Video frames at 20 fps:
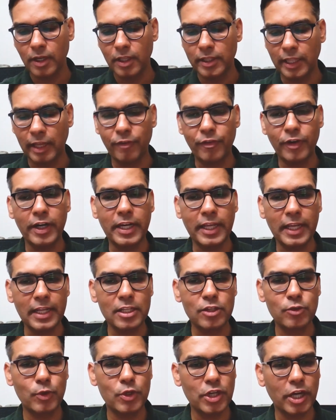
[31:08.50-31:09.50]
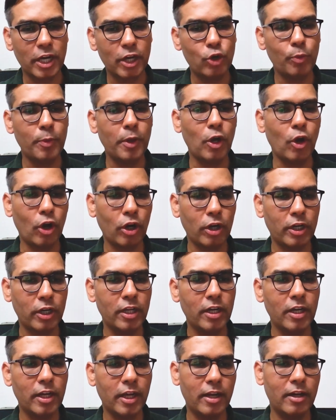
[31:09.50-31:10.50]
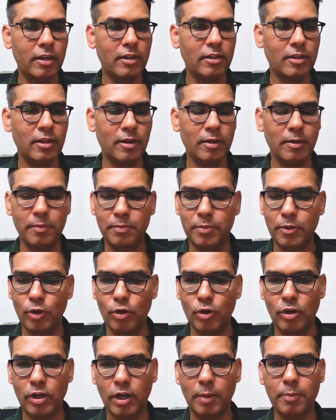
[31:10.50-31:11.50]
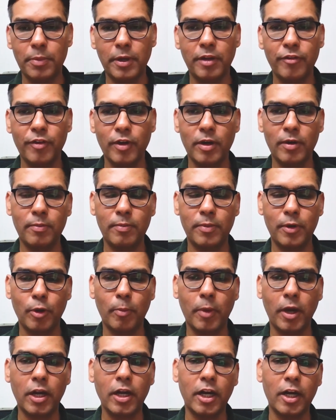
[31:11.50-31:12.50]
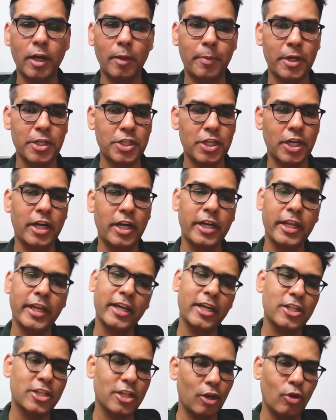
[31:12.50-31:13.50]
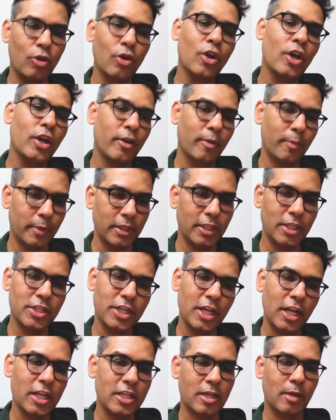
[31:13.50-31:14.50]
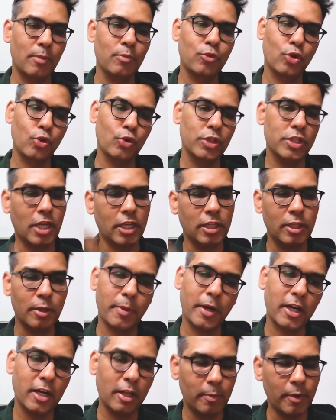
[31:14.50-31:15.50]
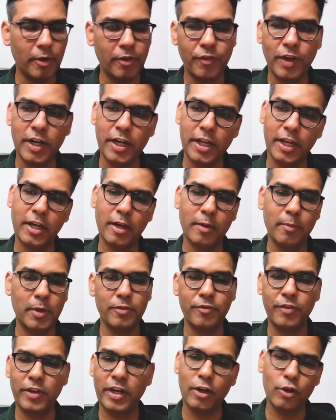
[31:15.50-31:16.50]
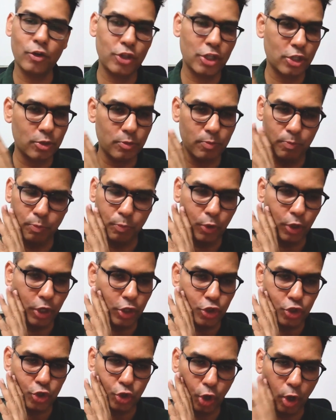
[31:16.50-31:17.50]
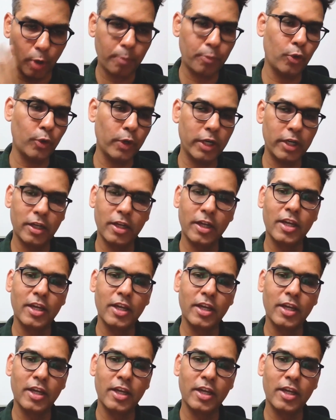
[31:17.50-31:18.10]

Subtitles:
there were deals which had to be logged in, and the company will buckle under pressure and take it. Chalo, I mean, this deal has come through this other partner, but we'll take it. But we had to just put a stop to it.